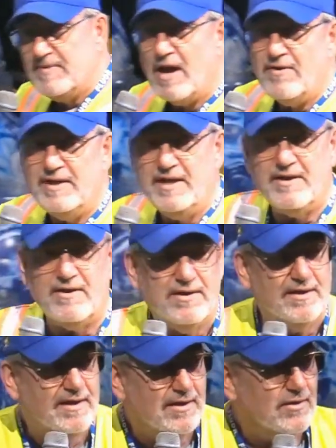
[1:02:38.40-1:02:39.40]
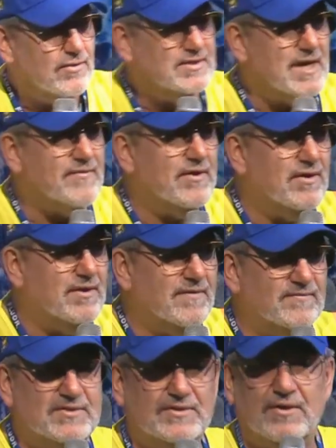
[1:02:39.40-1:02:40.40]
down here, who's ever
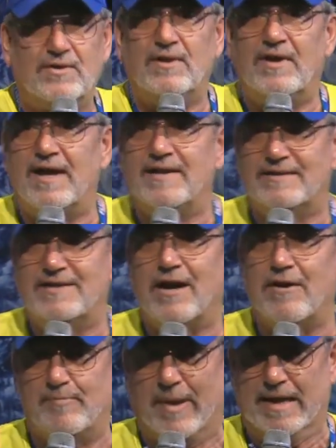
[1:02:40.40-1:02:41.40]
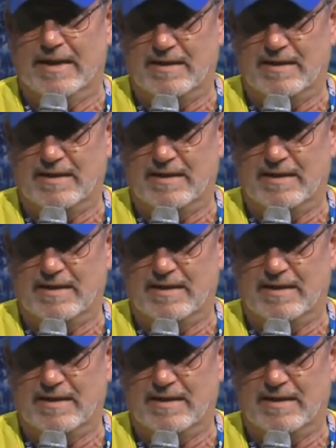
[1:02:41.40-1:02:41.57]
heard of turtle on a tarp?